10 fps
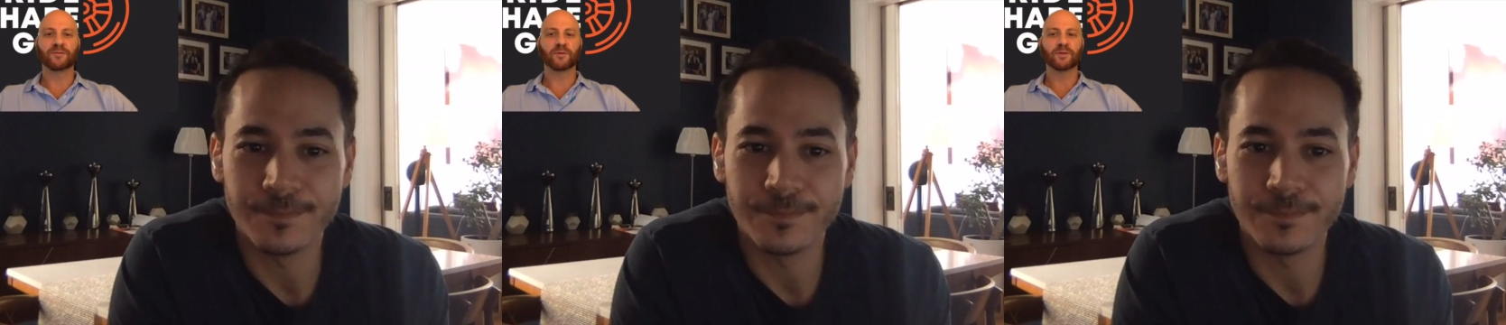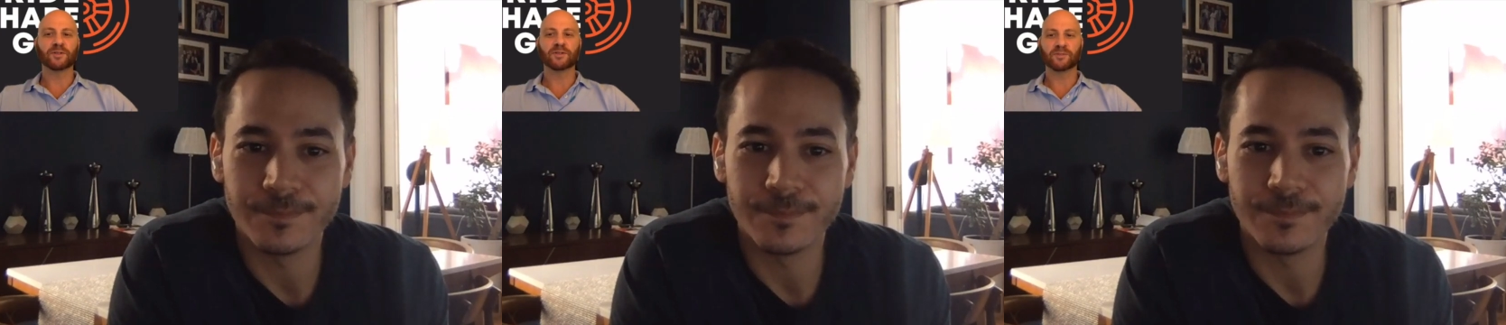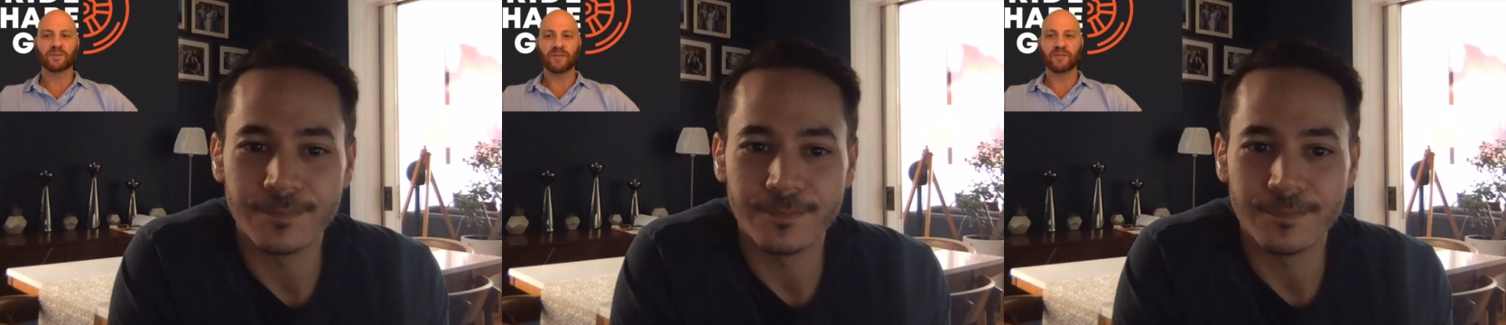Speaker 1: for
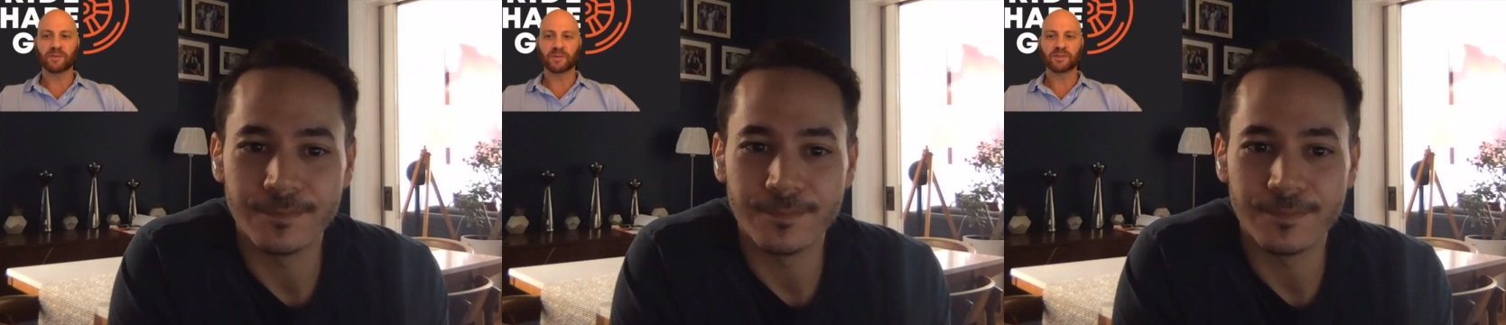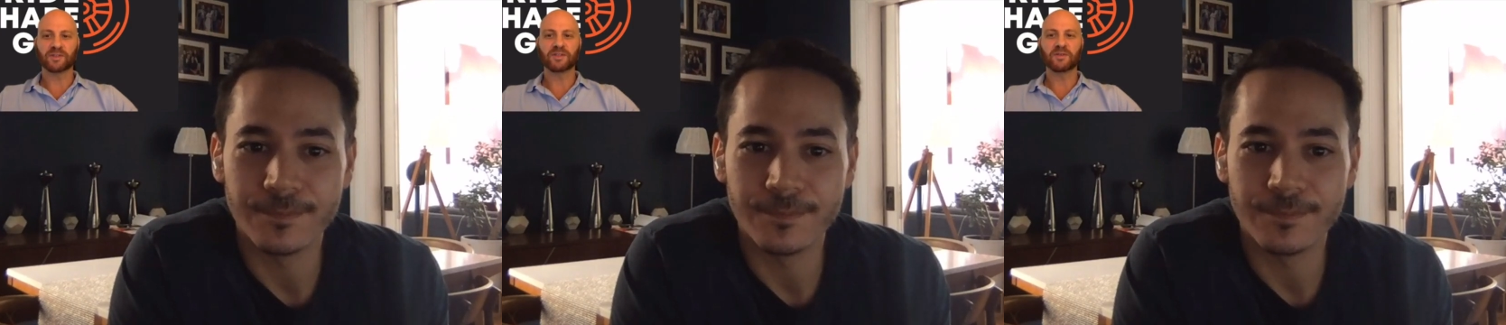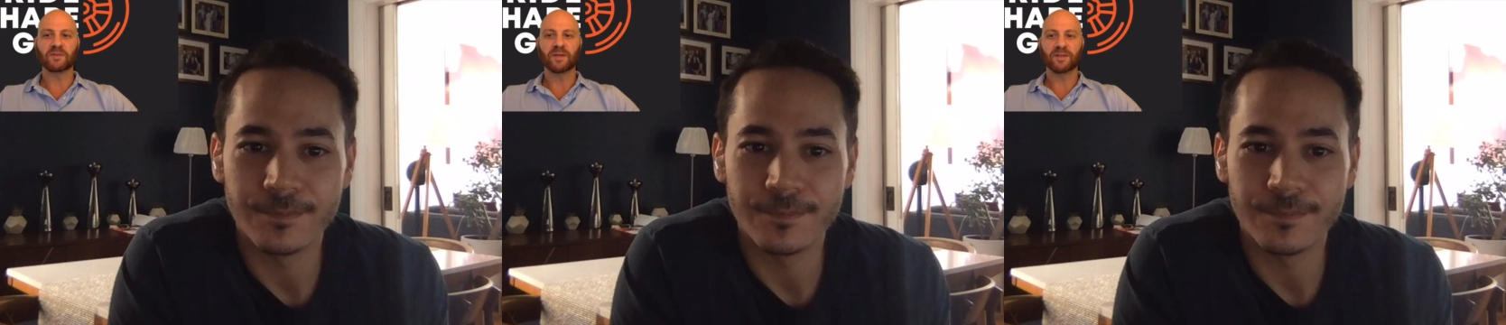drivers? What should they know
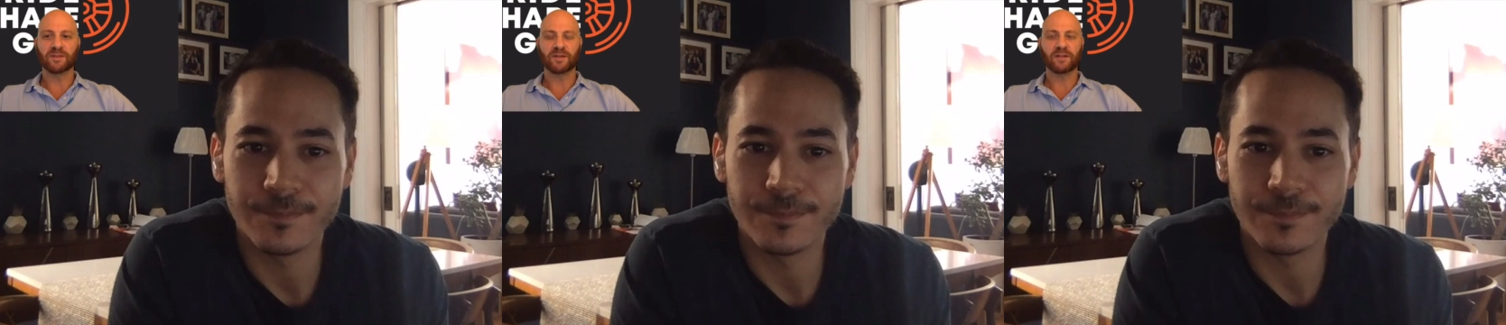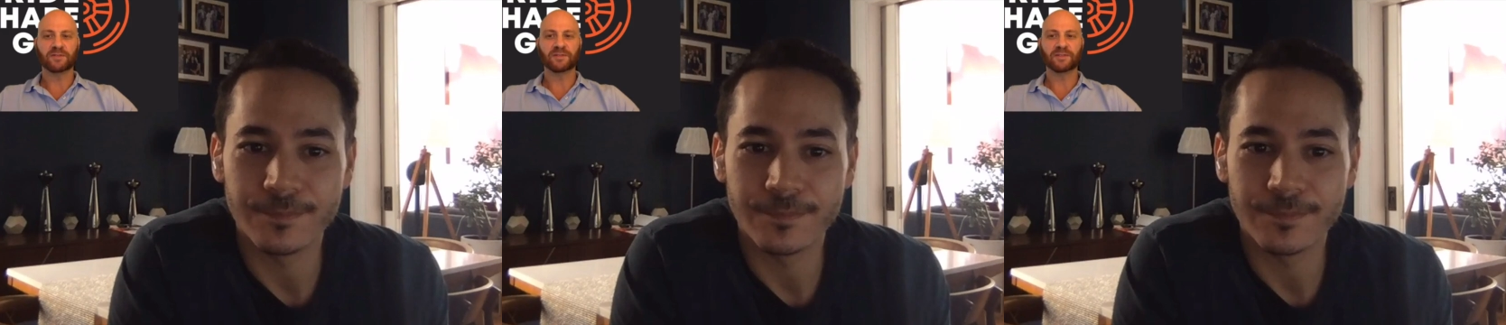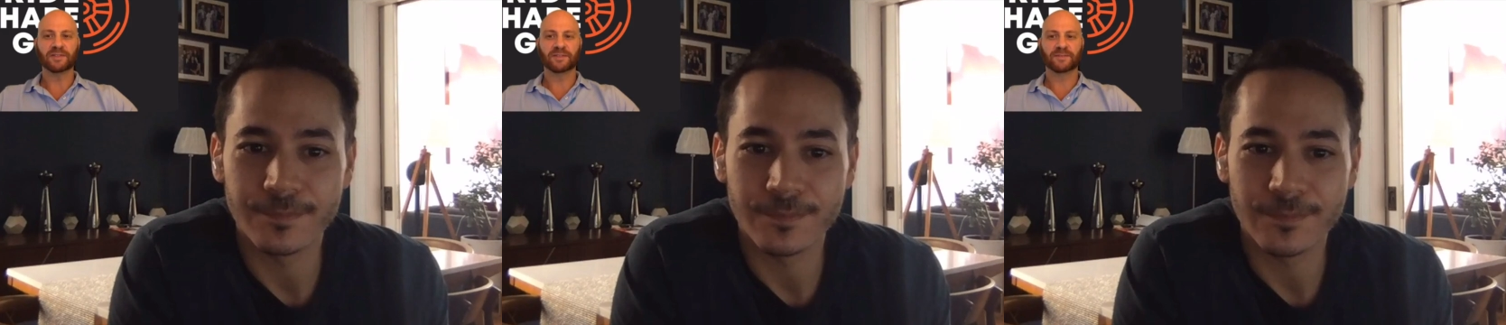about
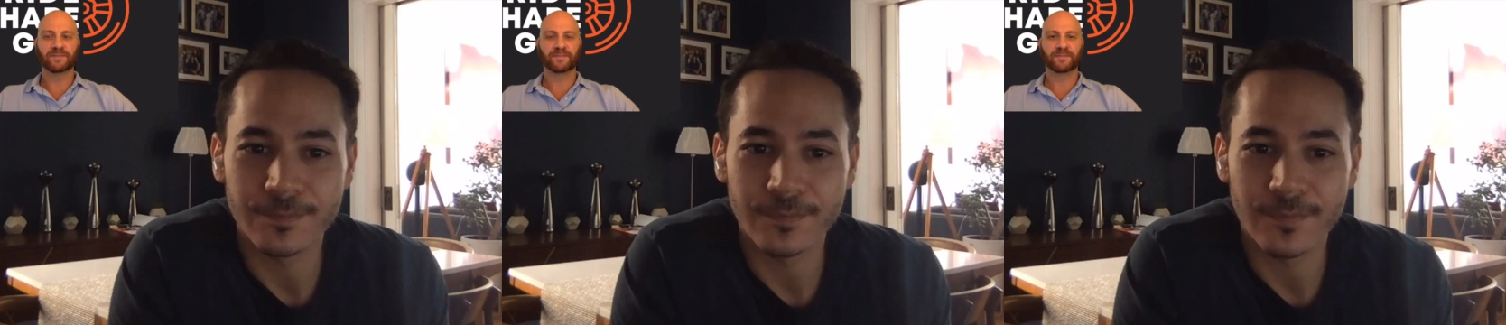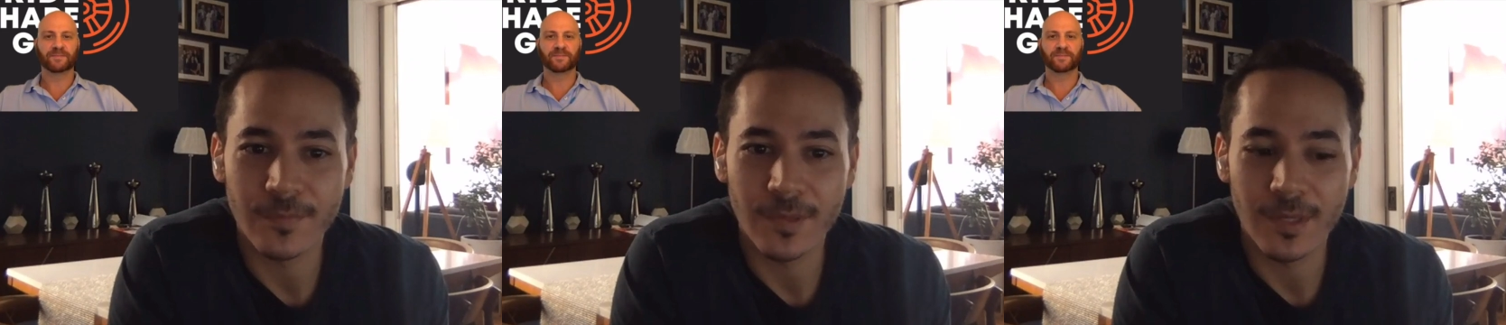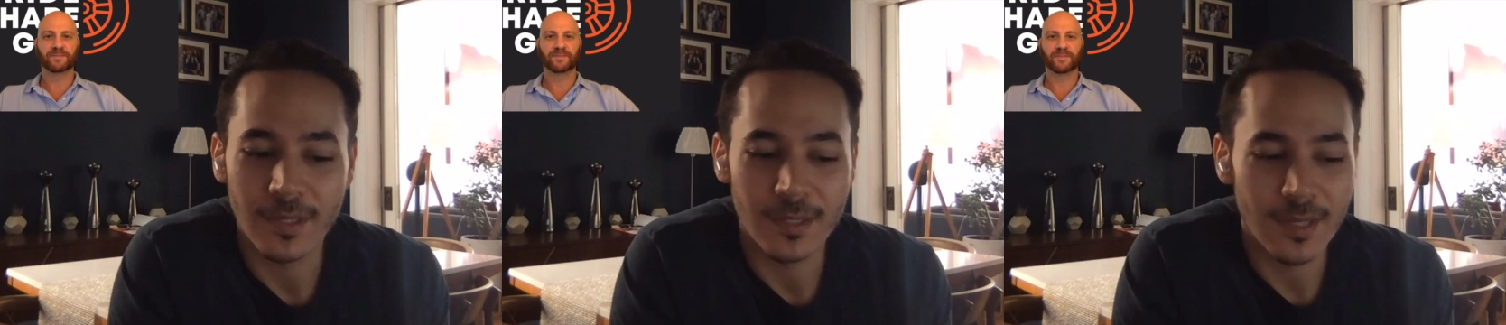Onfleet?
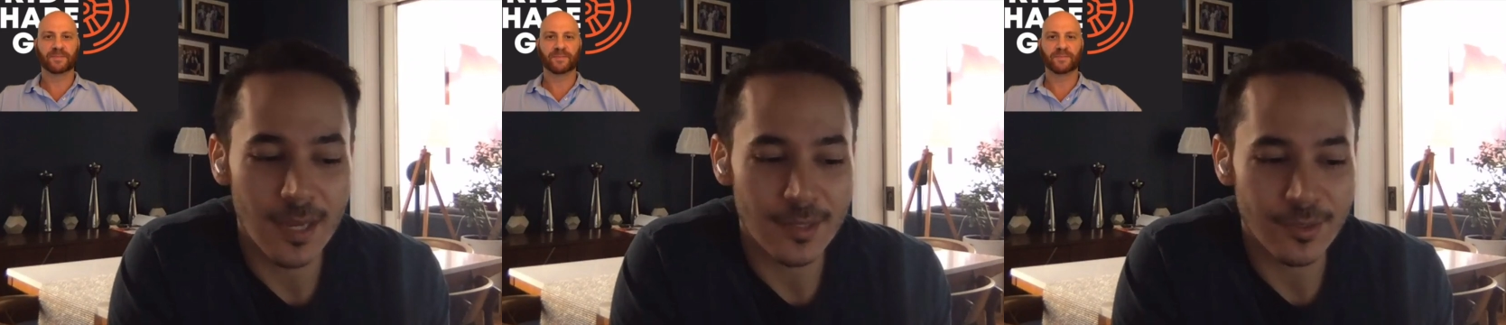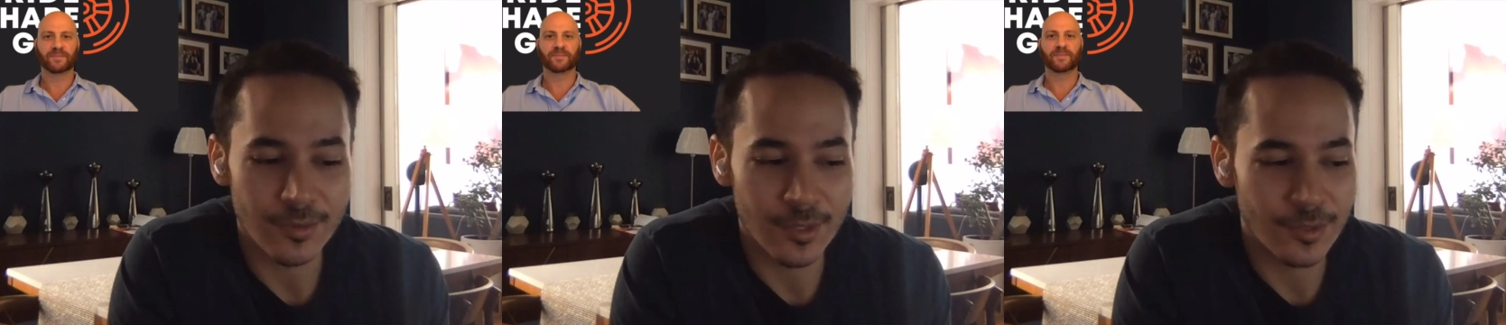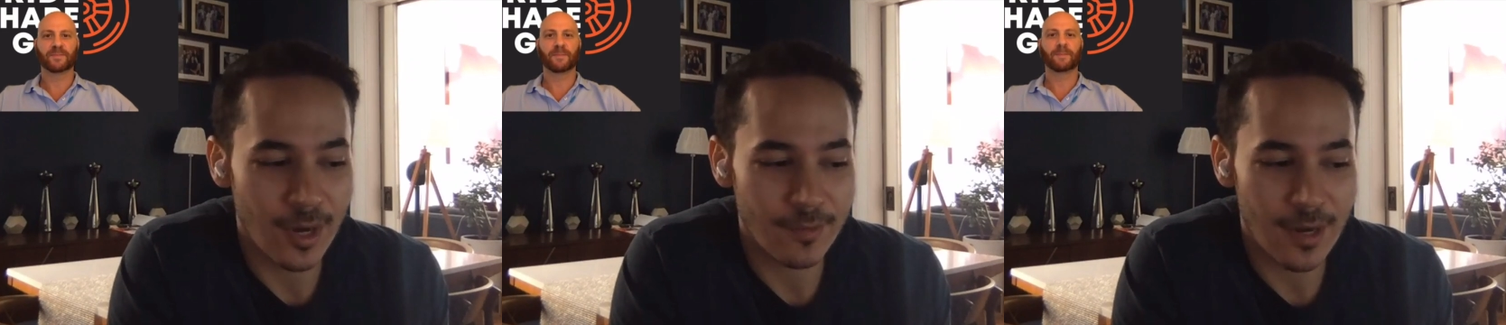
Speaker 2: Yeah, so the
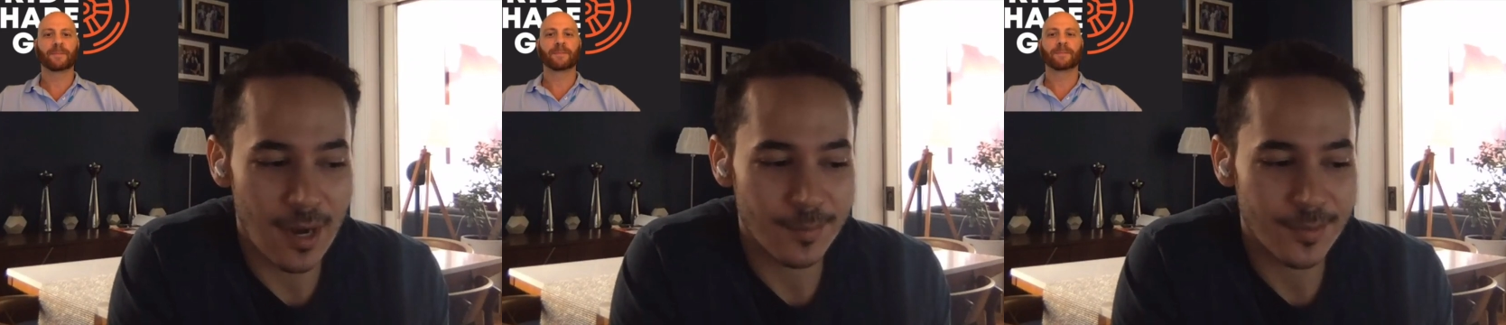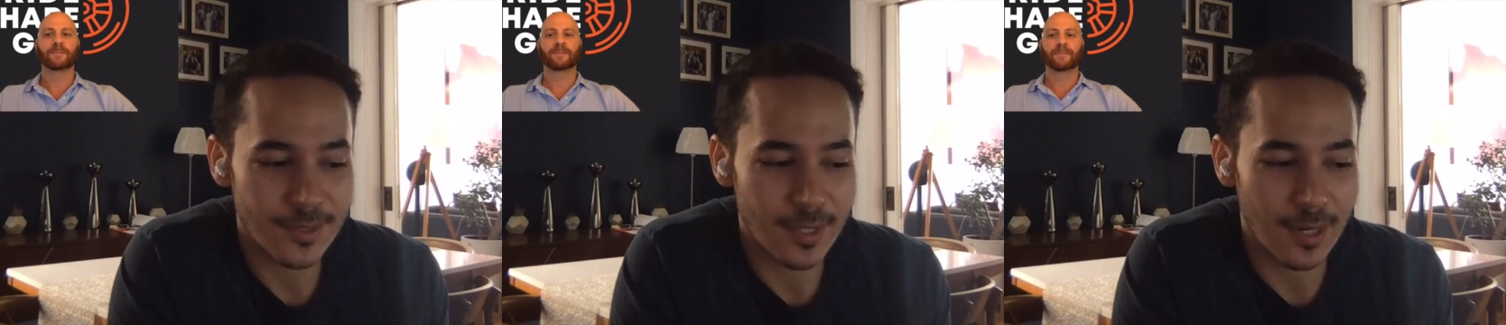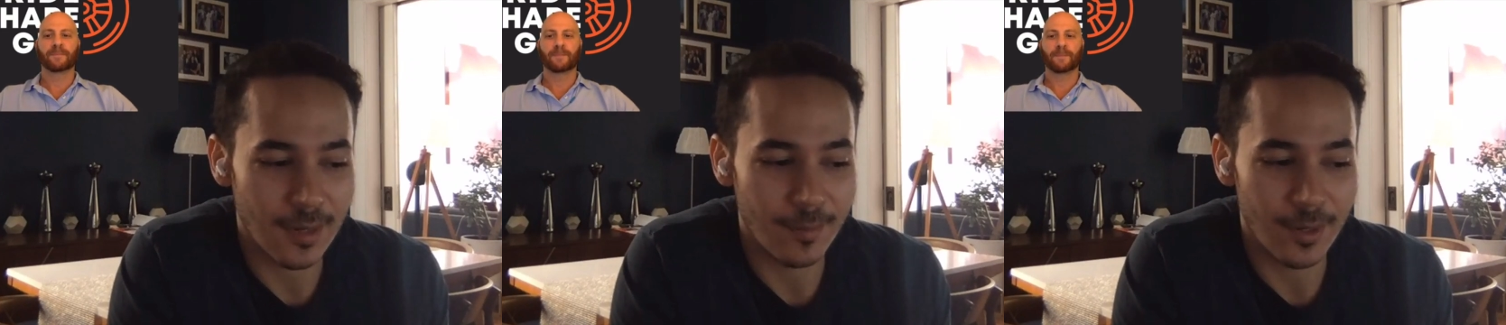driver apps
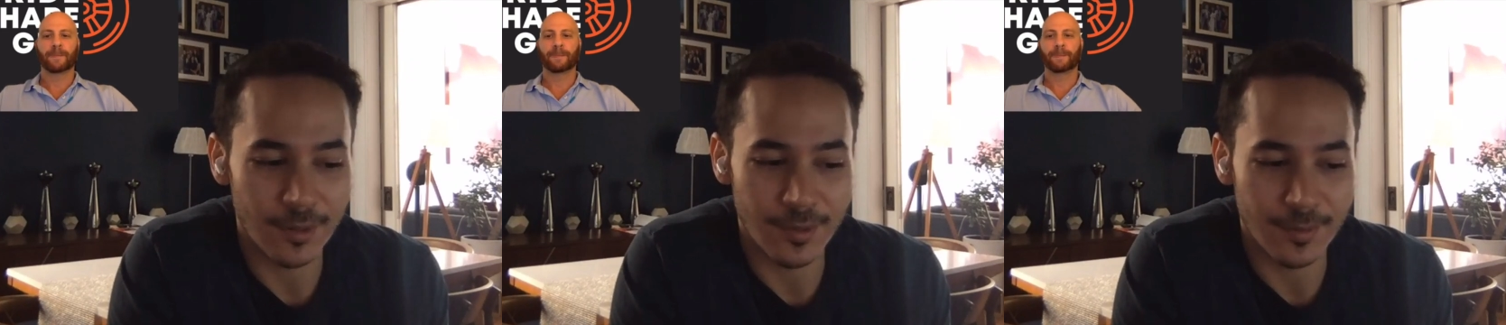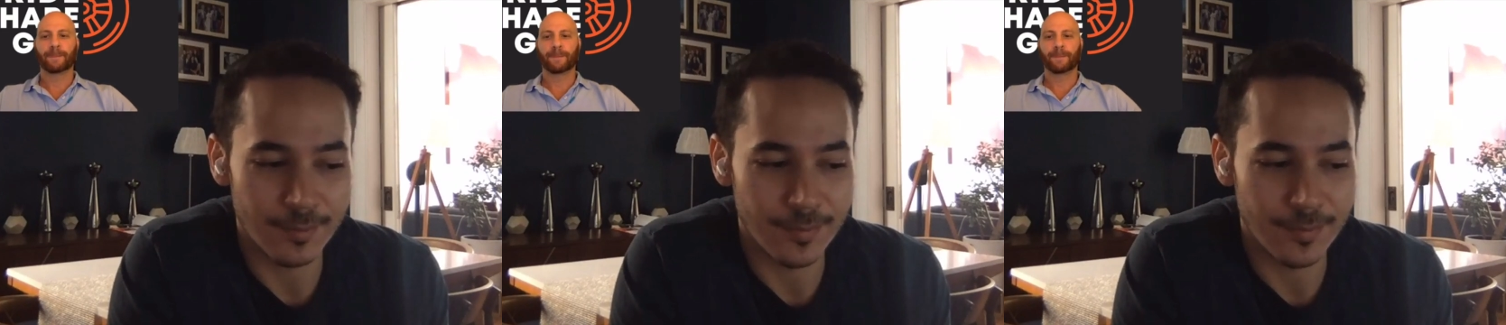um, are the